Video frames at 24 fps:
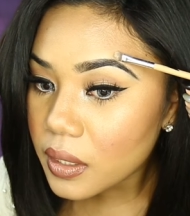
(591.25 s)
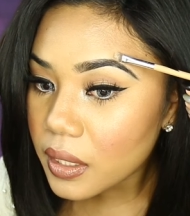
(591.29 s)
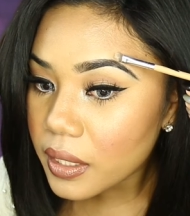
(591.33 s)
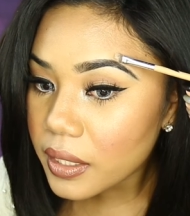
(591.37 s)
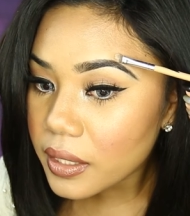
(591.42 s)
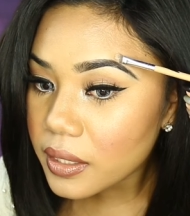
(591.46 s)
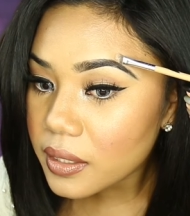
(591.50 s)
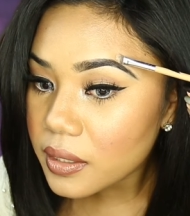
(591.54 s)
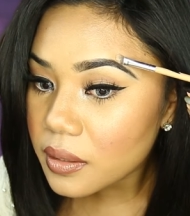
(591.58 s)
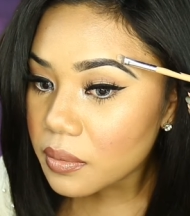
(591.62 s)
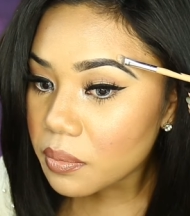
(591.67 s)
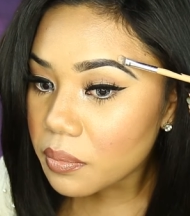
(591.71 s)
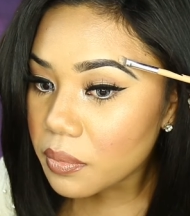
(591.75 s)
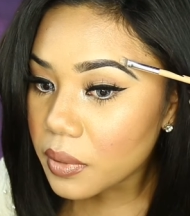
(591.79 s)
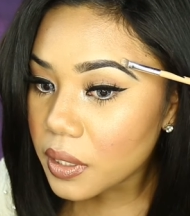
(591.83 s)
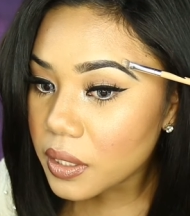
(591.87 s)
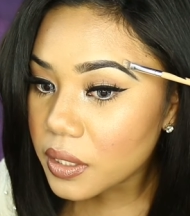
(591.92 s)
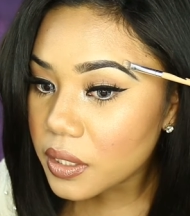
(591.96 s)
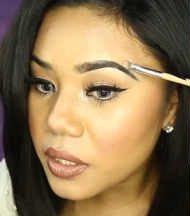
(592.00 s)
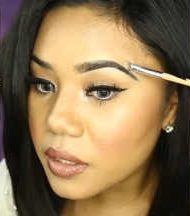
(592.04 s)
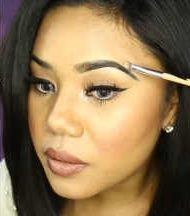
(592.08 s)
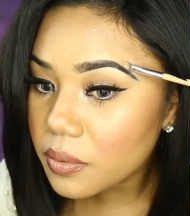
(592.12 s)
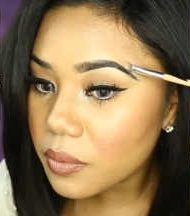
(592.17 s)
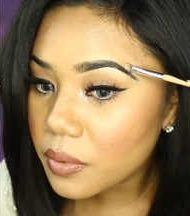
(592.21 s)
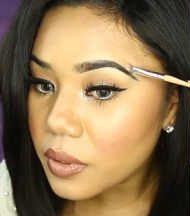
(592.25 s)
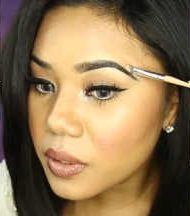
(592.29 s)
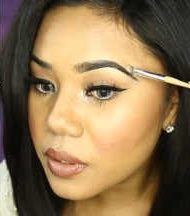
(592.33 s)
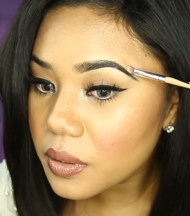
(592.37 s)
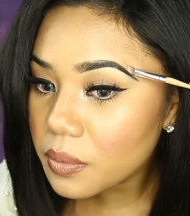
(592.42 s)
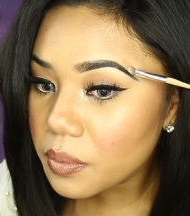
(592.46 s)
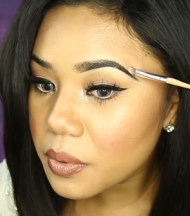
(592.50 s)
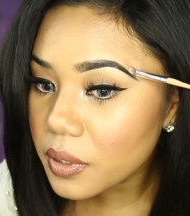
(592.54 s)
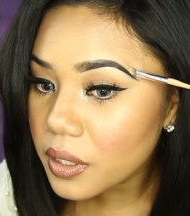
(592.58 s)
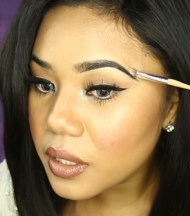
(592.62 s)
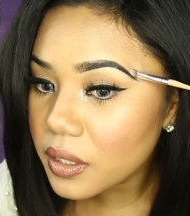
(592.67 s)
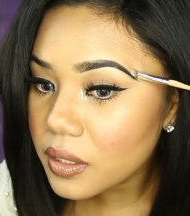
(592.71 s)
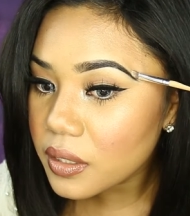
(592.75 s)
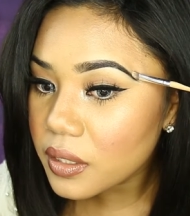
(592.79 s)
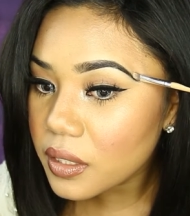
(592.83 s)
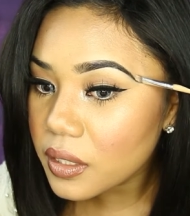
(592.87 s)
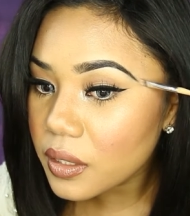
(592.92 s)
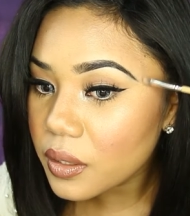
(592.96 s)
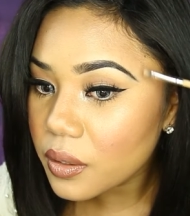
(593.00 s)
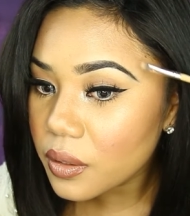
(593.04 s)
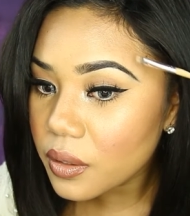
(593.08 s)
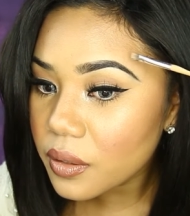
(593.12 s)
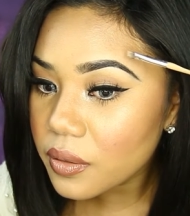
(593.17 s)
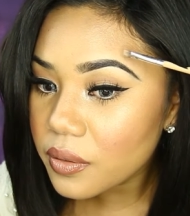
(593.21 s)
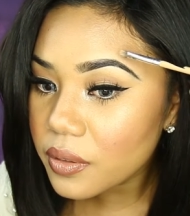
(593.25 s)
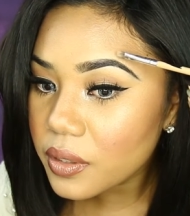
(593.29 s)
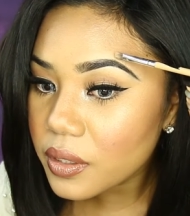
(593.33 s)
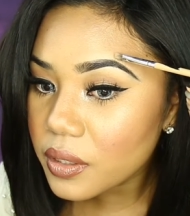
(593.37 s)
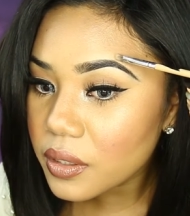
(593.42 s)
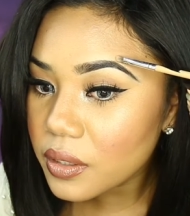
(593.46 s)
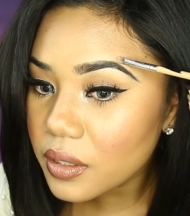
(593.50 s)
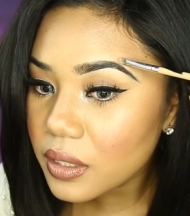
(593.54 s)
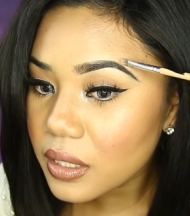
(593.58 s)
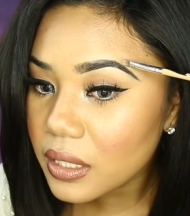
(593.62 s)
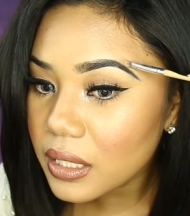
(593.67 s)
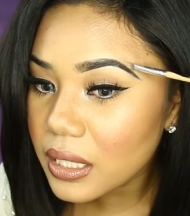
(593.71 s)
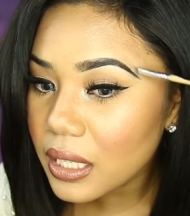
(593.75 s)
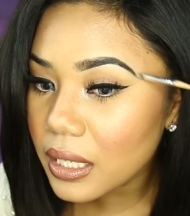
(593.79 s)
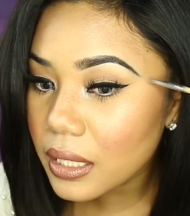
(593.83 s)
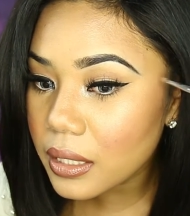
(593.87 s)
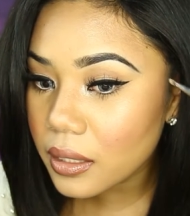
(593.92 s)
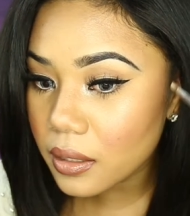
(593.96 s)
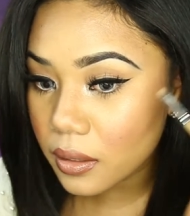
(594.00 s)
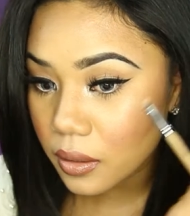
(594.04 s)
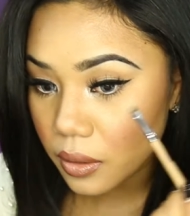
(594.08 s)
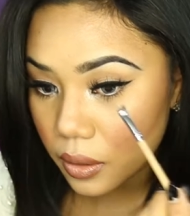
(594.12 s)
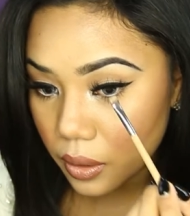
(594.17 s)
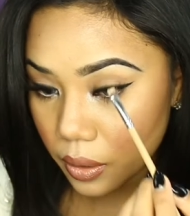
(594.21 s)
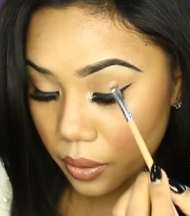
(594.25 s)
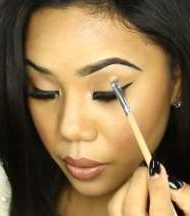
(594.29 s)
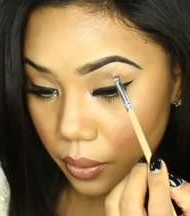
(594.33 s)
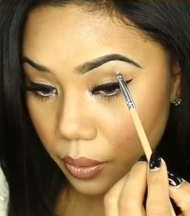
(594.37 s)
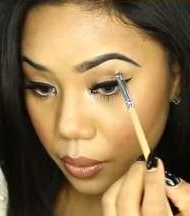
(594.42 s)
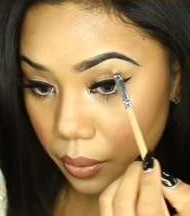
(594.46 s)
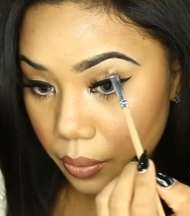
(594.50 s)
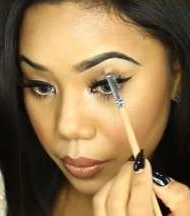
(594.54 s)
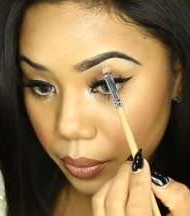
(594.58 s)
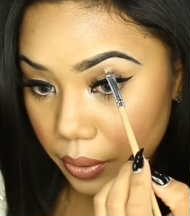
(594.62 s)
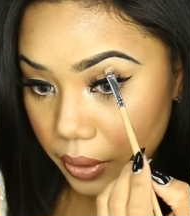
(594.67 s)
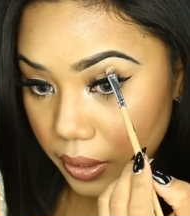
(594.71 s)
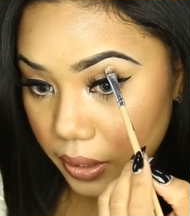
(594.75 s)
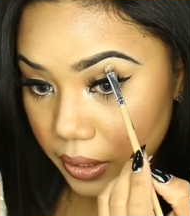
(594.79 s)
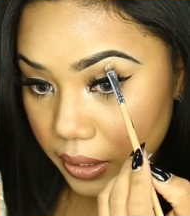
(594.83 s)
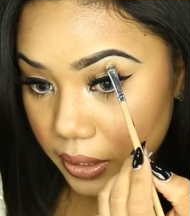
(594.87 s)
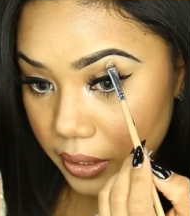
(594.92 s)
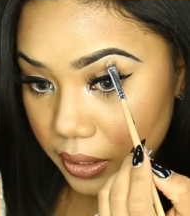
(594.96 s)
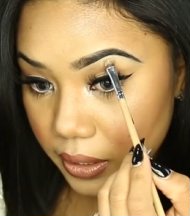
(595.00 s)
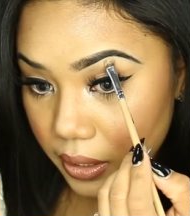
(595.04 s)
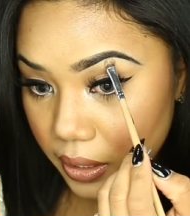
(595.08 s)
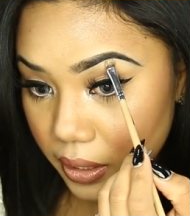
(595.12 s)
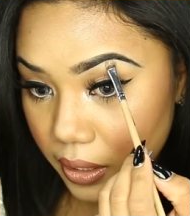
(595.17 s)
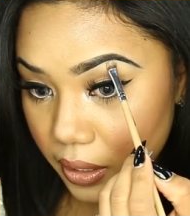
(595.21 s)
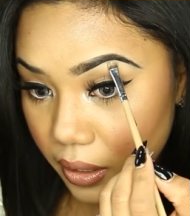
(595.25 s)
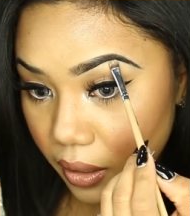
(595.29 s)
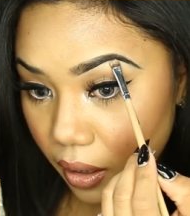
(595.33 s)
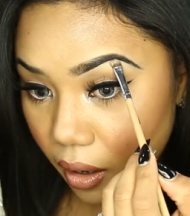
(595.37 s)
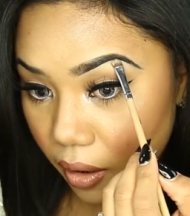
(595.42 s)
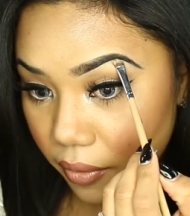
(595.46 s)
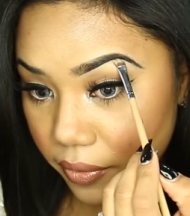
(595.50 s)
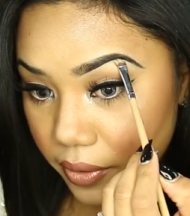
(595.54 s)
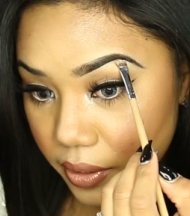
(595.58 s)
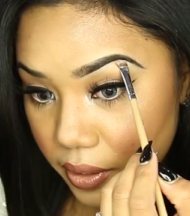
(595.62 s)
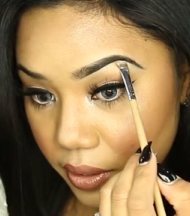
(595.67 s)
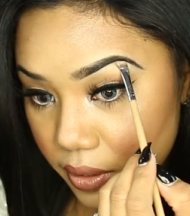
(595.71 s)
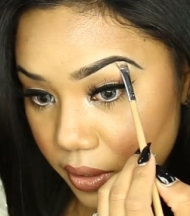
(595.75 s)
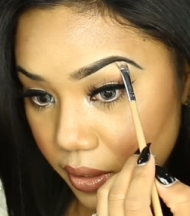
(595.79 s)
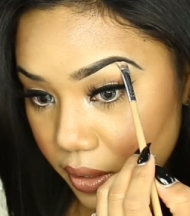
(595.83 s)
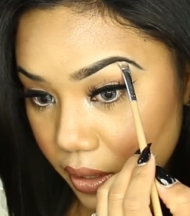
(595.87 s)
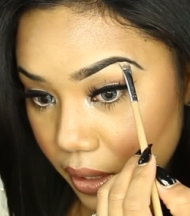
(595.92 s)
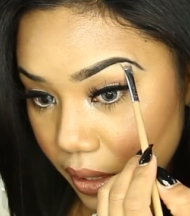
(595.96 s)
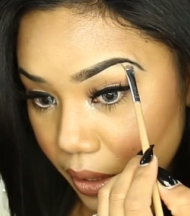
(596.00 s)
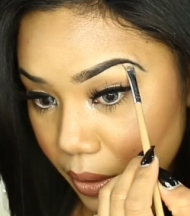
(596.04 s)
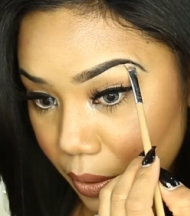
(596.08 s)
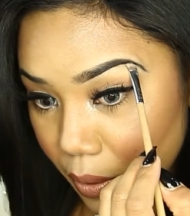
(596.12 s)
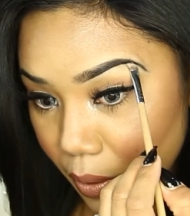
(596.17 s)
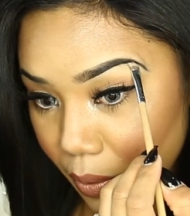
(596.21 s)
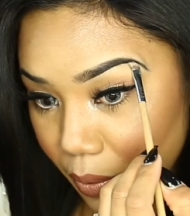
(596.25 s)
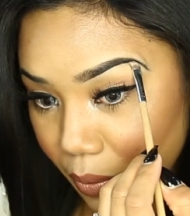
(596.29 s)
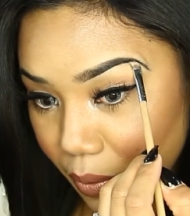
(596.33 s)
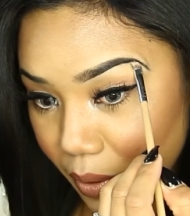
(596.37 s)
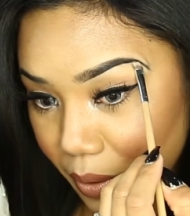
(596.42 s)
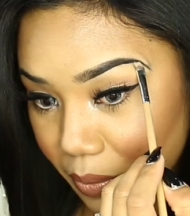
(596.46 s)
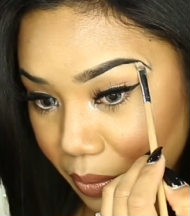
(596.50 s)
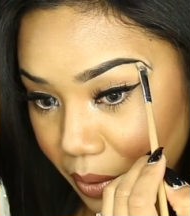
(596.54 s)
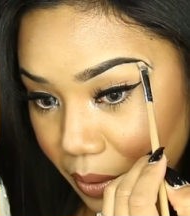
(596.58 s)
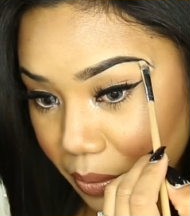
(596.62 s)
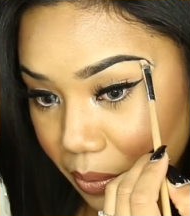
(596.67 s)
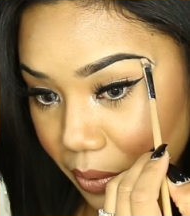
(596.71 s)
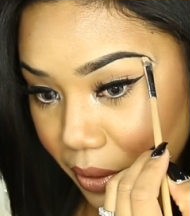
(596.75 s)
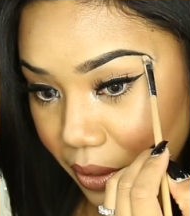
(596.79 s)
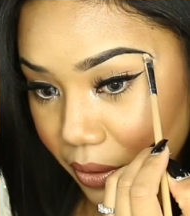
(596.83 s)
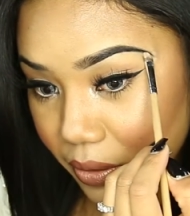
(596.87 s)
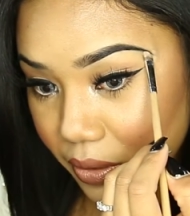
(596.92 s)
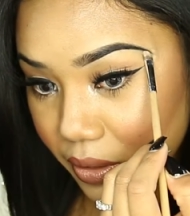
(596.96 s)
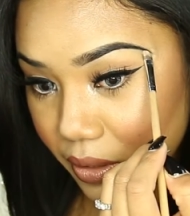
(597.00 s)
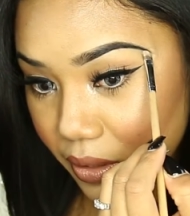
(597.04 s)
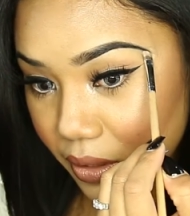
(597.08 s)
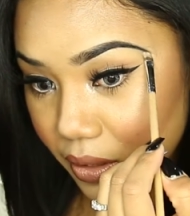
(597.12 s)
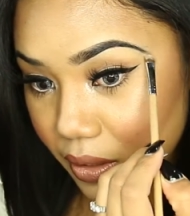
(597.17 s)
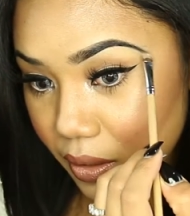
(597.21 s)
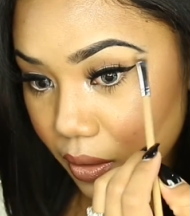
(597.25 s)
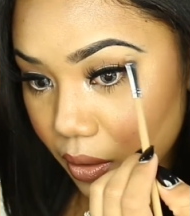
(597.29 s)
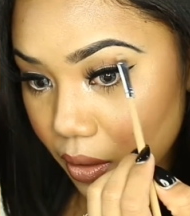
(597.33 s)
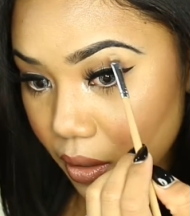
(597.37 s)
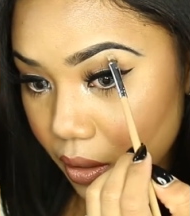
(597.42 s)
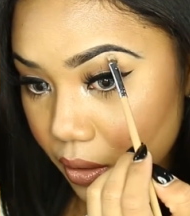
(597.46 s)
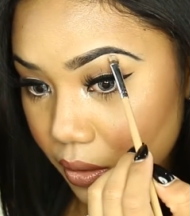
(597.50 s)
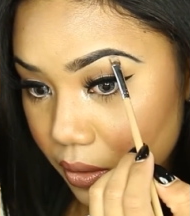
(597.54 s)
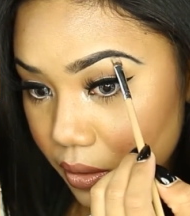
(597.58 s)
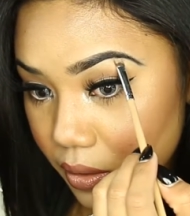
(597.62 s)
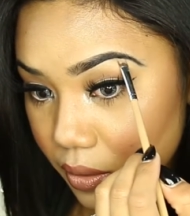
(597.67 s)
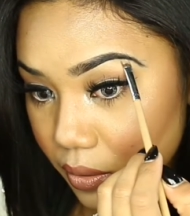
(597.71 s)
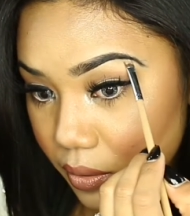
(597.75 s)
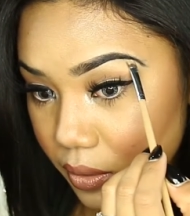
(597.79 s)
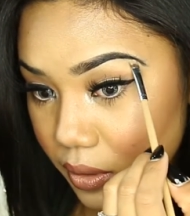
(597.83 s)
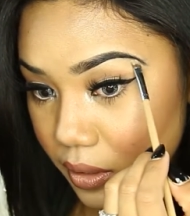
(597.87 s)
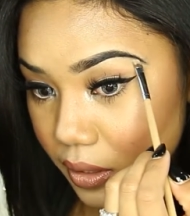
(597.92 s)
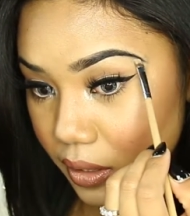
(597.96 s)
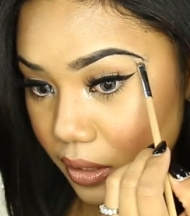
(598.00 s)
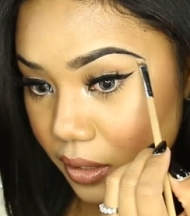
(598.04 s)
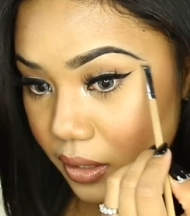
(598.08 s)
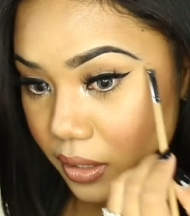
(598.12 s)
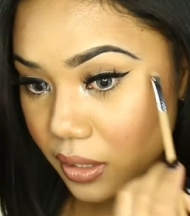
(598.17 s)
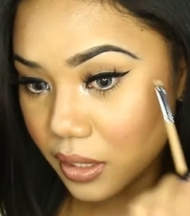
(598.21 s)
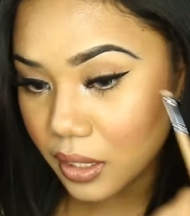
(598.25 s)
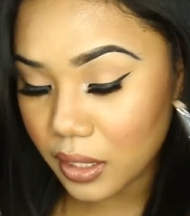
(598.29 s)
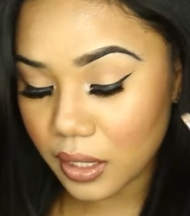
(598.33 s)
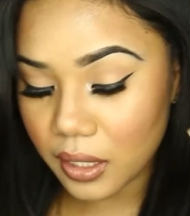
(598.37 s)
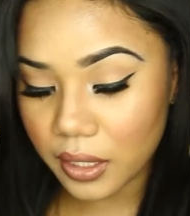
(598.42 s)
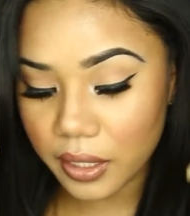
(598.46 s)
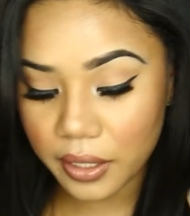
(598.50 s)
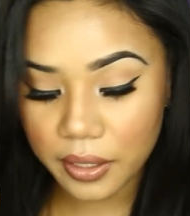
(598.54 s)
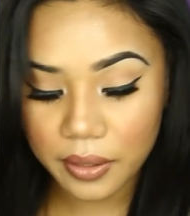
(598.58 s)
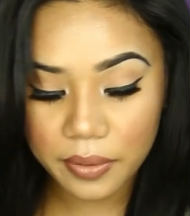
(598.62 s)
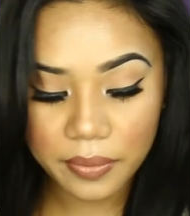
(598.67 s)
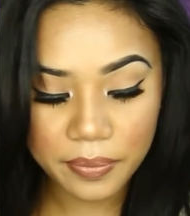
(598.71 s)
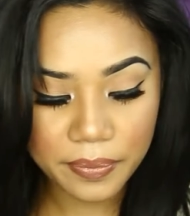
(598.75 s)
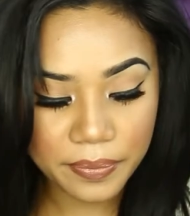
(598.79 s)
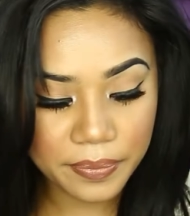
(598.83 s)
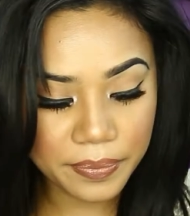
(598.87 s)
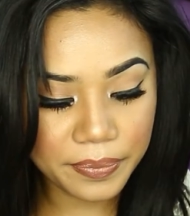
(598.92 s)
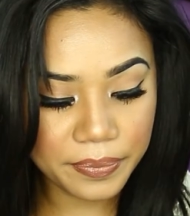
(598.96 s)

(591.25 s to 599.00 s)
It like smudges once you put a concealer over it. You can kind of really see it. Obviously, I don't want my brows this long, so it's easy to clean.